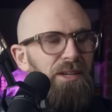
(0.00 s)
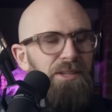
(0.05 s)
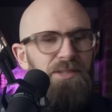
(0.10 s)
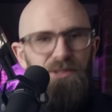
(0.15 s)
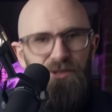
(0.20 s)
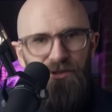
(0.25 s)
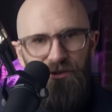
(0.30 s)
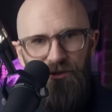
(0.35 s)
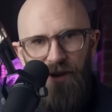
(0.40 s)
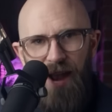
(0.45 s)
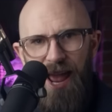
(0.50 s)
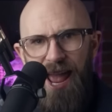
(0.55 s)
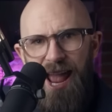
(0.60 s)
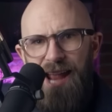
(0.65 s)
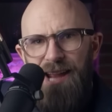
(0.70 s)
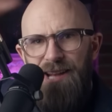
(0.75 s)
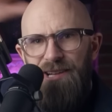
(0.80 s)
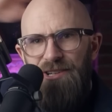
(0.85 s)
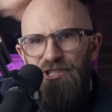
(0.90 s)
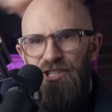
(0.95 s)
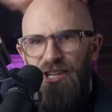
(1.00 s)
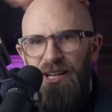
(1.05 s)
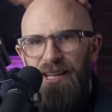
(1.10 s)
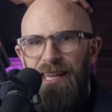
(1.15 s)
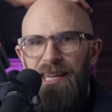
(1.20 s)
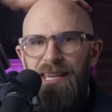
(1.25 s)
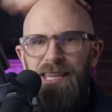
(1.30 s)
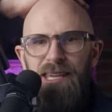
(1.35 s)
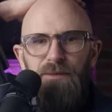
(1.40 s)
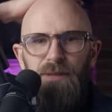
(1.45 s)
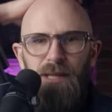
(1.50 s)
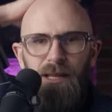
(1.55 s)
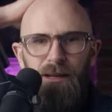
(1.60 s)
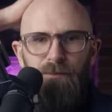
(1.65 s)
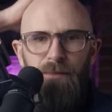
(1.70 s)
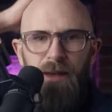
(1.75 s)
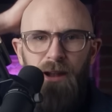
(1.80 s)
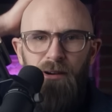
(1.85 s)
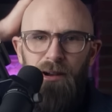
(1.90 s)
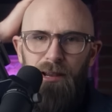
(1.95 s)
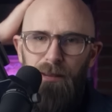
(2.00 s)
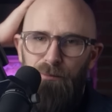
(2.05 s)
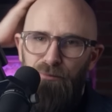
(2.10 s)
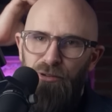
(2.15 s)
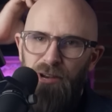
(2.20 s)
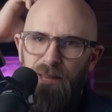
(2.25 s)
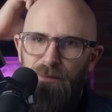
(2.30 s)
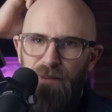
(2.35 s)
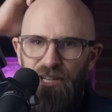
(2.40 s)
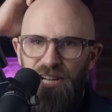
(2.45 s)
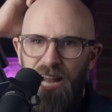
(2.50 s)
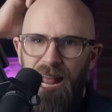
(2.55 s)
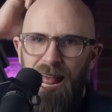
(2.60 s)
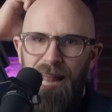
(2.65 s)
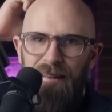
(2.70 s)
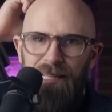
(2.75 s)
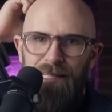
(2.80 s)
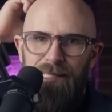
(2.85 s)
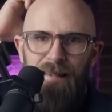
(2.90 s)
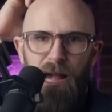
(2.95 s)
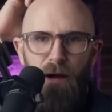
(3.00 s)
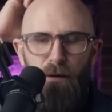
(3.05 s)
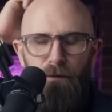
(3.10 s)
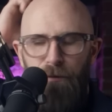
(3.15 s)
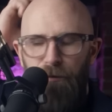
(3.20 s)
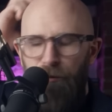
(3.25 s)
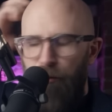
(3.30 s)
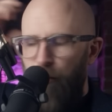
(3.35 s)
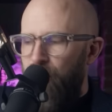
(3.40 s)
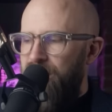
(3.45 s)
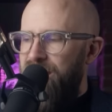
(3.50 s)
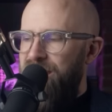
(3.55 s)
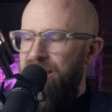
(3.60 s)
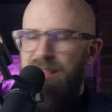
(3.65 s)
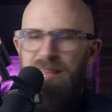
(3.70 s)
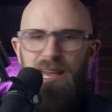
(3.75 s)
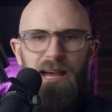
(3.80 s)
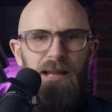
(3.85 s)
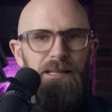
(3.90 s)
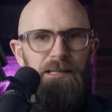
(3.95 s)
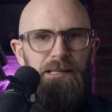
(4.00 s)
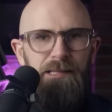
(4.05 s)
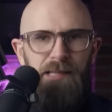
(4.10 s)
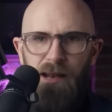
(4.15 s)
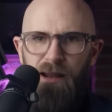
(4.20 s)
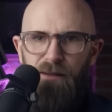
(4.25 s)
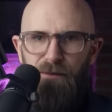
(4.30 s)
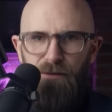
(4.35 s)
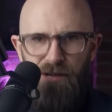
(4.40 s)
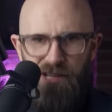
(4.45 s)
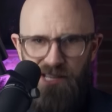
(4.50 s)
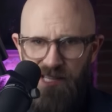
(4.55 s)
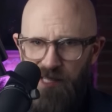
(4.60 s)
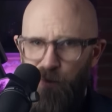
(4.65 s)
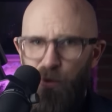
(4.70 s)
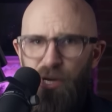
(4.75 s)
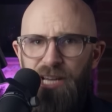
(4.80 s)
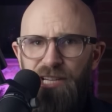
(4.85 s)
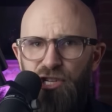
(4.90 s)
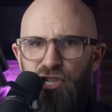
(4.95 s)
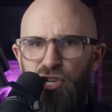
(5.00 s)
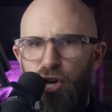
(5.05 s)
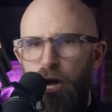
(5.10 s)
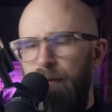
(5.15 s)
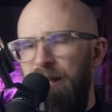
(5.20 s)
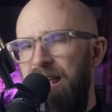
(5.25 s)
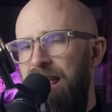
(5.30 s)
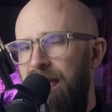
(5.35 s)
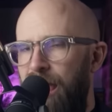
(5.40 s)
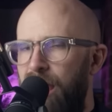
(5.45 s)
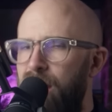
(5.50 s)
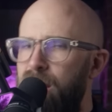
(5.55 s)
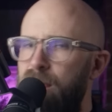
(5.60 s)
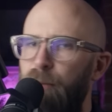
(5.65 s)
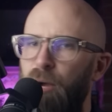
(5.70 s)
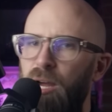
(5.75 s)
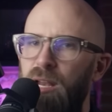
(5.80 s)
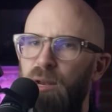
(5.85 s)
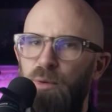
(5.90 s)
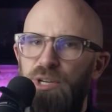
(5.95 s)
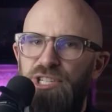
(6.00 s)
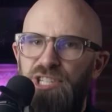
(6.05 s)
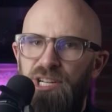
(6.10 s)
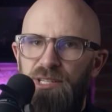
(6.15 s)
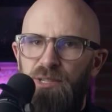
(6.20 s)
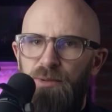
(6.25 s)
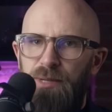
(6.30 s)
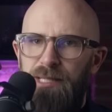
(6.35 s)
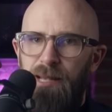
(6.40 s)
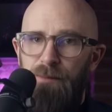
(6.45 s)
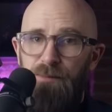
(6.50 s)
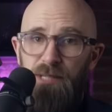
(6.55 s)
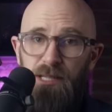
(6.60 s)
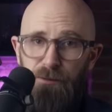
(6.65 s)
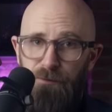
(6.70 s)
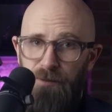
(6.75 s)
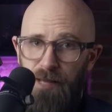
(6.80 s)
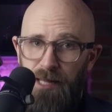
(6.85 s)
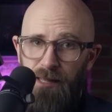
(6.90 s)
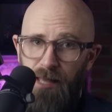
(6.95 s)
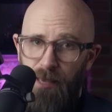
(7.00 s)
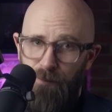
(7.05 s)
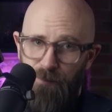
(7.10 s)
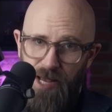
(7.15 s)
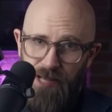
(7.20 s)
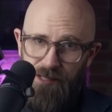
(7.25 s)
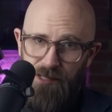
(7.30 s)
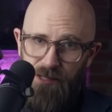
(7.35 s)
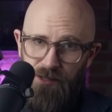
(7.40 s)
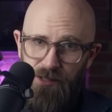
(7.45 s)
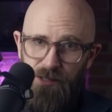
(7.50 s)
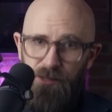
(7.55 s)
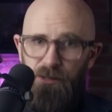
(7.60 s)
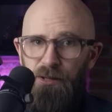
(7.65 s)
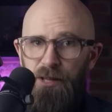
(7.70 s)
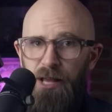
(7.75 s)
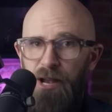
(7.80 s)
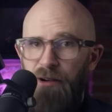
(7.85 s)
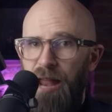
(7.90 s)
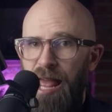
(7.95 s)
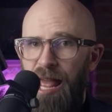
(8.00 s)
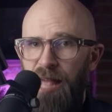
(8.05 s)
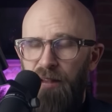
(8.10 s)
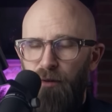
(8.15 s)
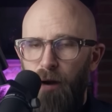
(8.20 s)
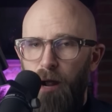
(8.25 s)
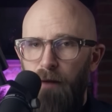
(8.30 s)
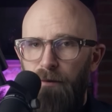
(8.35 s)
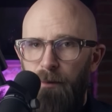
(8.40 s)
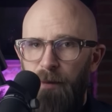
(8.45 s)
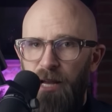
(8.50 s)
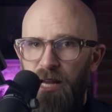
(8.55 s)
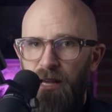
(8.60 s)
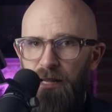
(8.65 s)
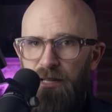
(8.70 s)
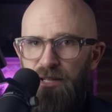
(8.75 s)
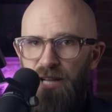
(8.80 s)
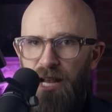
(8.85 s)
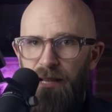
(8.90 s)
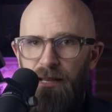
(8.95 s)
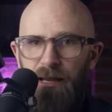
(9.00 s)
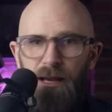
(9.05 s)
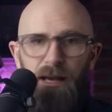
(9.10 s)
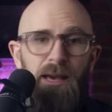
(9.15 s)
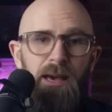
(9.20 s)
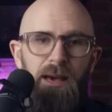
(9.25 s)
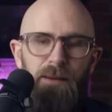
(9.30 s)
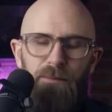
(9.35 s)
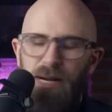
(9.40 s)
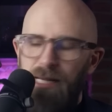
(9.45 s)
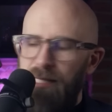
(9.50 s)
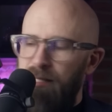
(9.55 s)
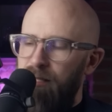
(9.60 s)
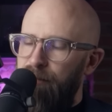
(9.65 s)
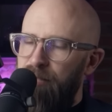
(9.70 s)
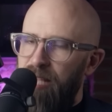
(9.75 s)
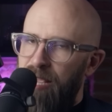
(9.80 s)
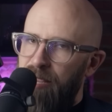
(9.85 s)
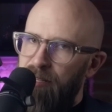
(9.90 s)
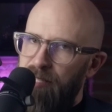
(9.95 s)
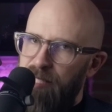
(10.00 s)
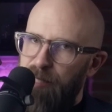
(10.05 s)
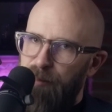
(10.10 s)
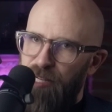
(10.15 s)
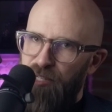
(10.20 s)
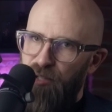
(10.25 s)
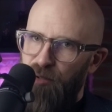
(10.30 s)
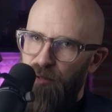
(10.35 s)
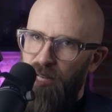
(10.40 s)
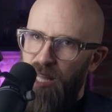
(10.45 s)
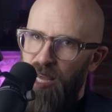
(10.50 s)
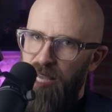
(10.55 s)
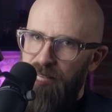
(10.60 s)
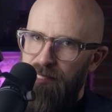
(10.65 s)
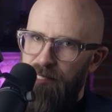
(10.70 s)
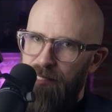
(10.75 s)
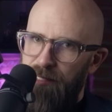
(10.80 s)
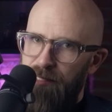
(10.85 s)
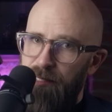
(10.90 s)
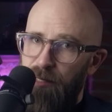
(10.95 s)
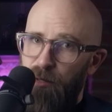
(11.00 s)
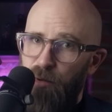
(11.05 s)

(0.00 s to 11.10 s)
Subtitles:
Strangely, given that America pretty much hands out free guns at every sweet shop, any pilot wishing to attempt to defend their passengers or their aircraft from a hijacker must obtain a special license.